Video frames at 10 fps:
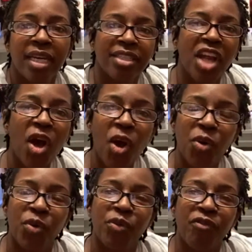
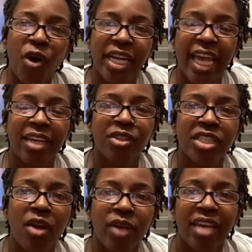no, forty acres.
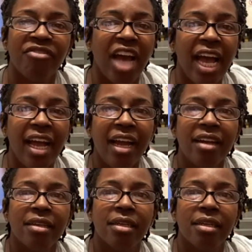Don't get fired.